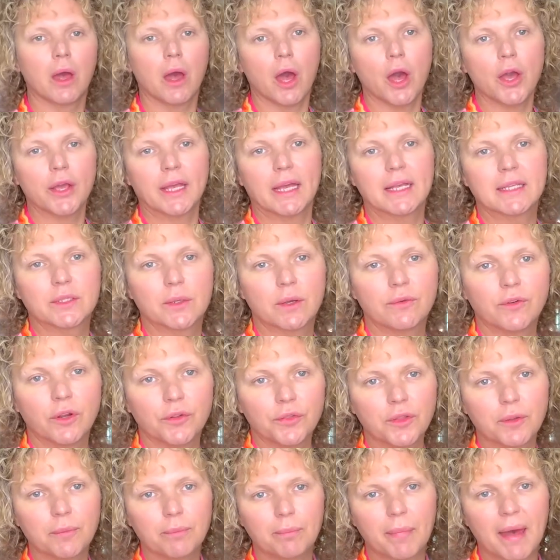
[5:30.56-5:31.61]
Okay, so I've
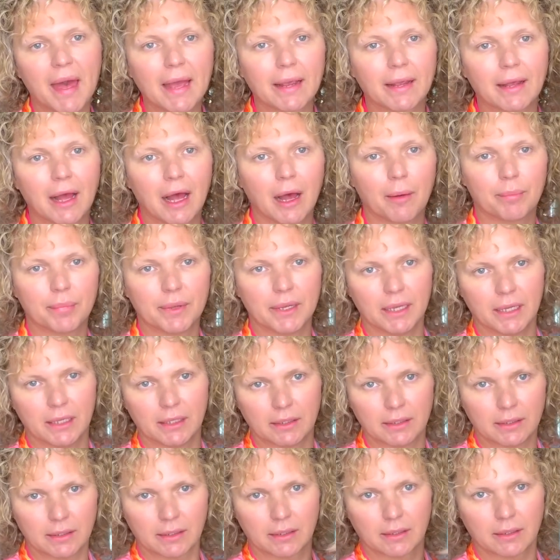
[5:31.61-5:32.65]
got the back up
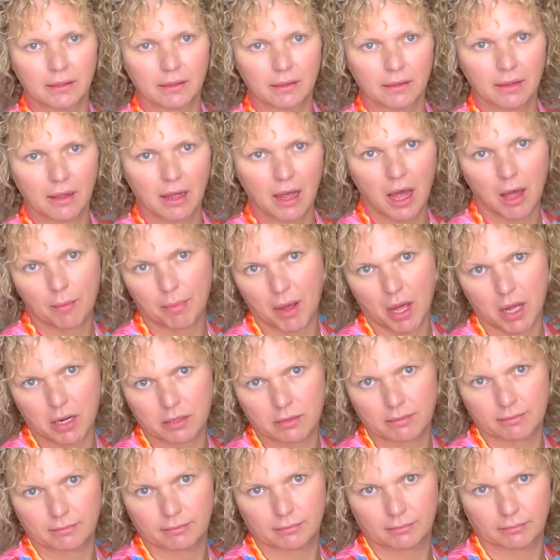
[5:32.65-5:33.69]
in a bun.
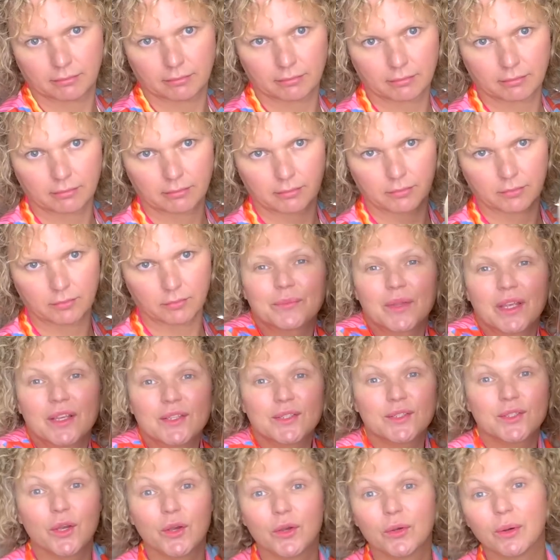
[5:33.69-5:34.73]

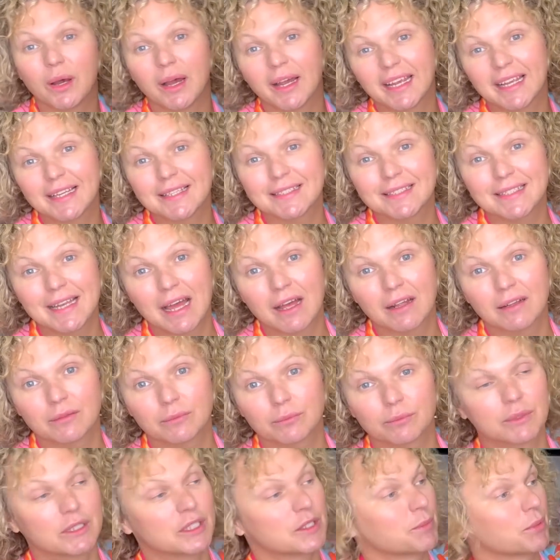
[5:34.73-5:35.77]
So I guess now
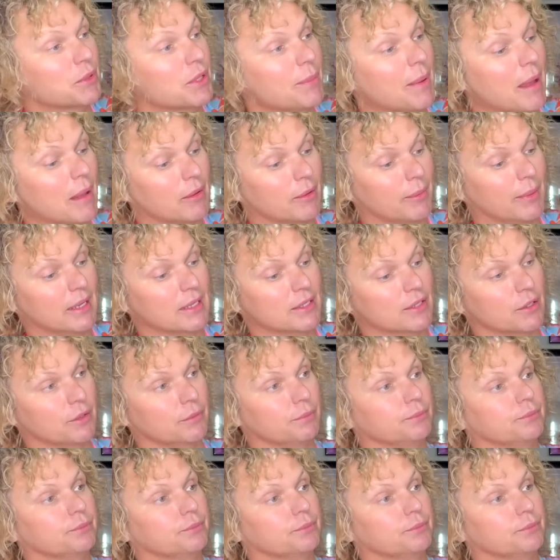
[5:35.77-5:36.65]
we'll just put the Pamela piece on.